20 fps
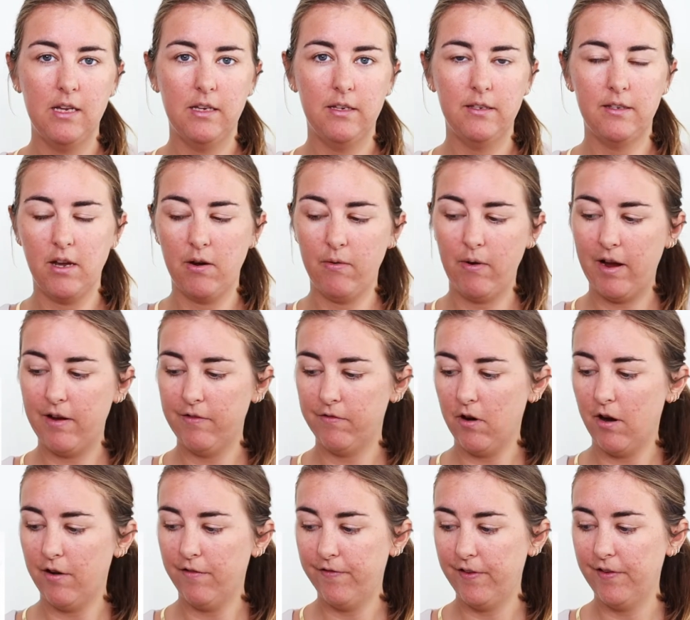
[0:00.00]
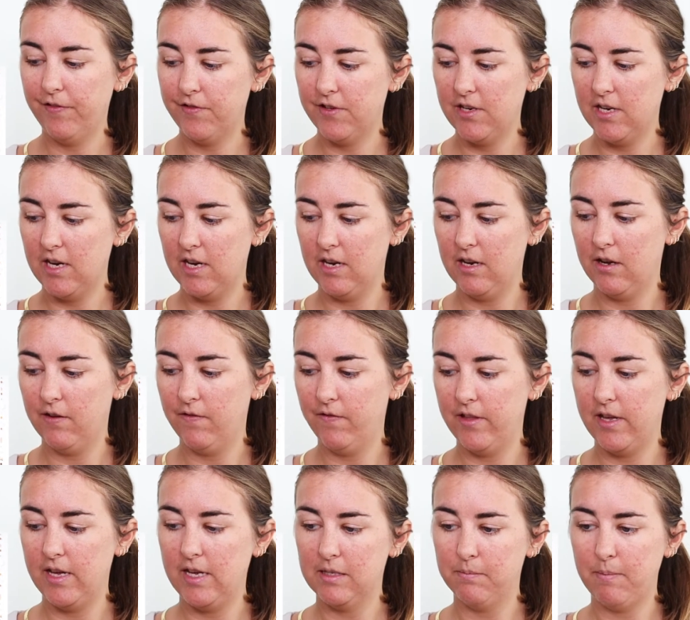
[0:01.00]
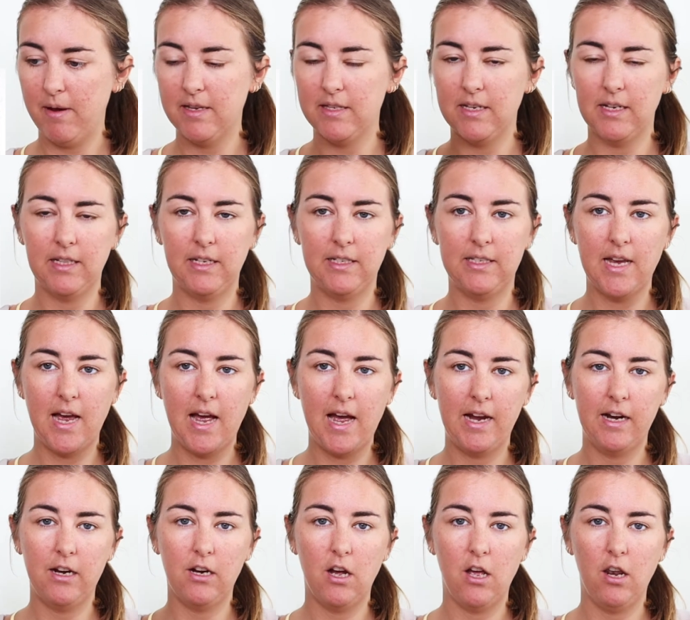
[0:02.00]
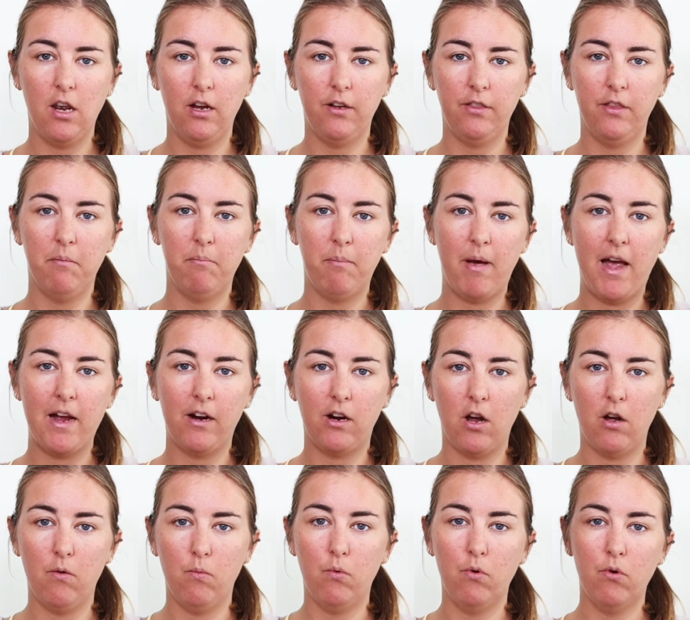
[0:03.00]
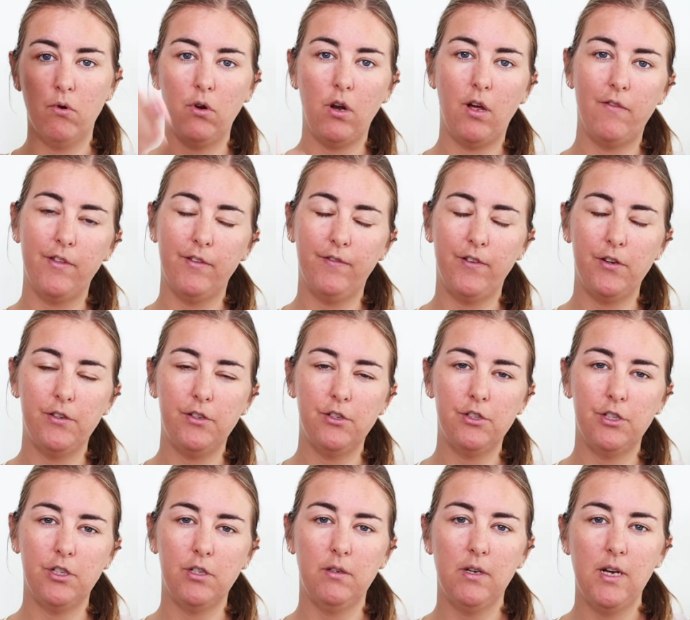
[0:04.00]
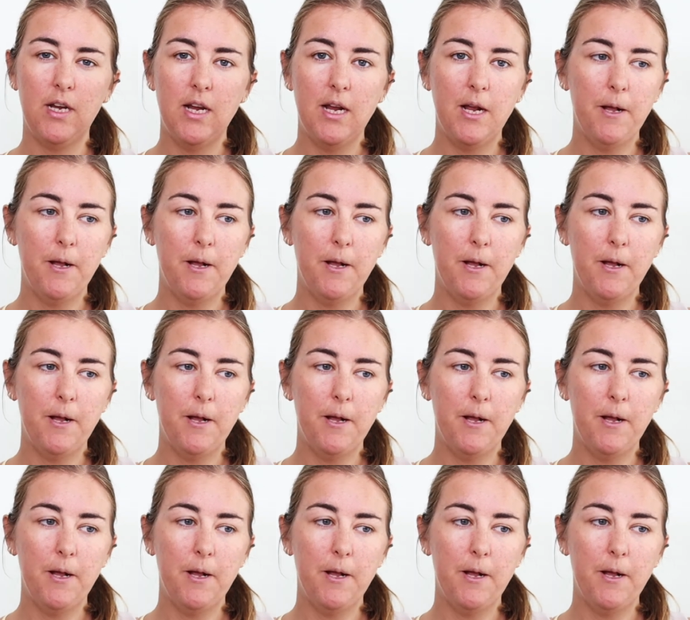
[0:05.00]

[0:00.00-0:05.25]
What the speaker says: So I've got 15 of these basically to hang along the back wall of the photo shoot.